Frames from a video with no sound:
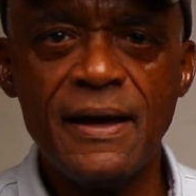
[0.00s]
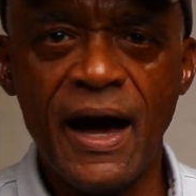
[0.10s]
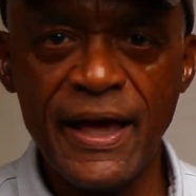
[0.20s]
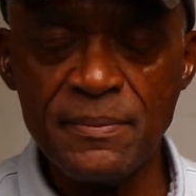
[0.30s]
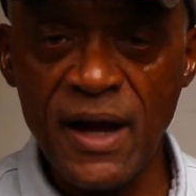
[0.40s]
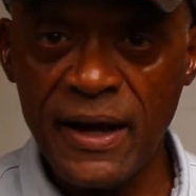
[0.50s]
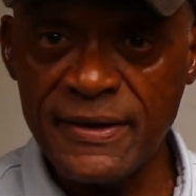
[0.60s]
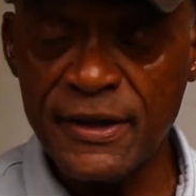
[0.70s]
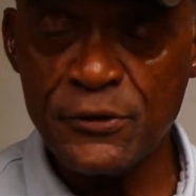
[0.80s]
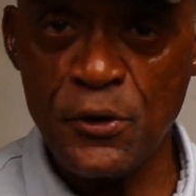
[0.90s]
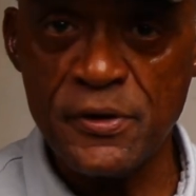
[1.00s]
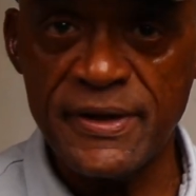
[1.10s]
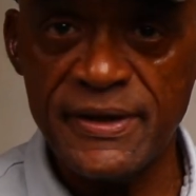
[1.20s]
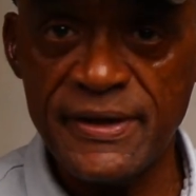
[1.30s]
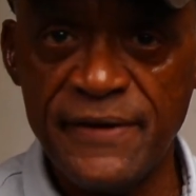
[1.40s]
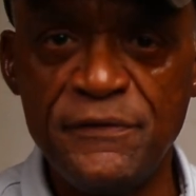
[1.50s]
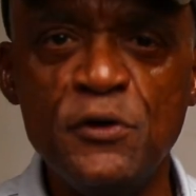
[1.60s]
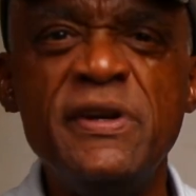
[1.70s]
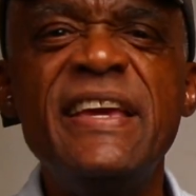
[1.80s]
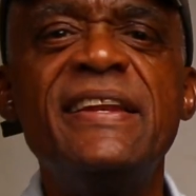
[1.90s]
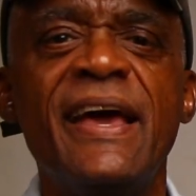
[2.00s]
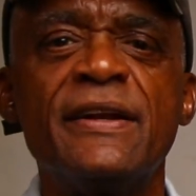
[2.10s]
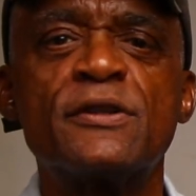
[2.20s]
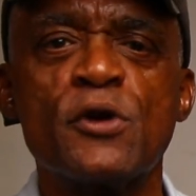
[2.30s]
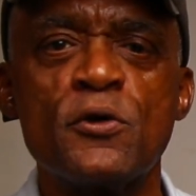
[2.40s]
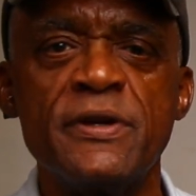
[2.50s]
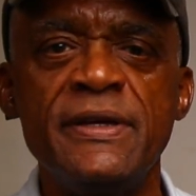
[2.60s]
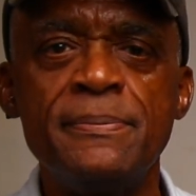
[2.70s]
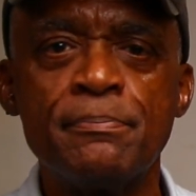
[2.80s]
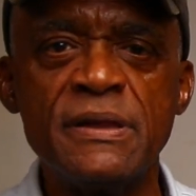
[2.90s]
I am not an attorney. If you need an attorney,